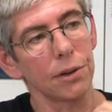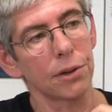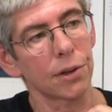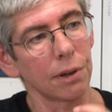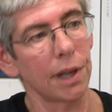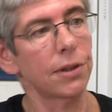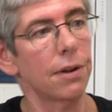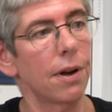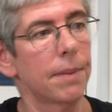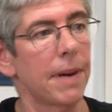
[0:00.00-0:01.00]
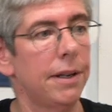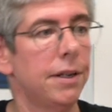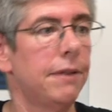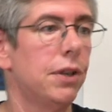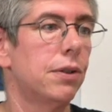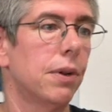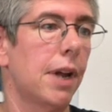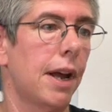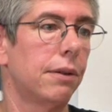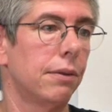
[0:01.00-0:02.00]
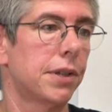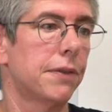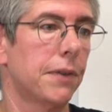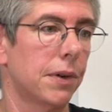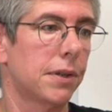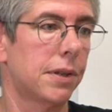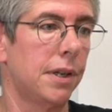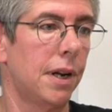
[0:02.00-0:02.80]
so let's talk about individual hecklers first.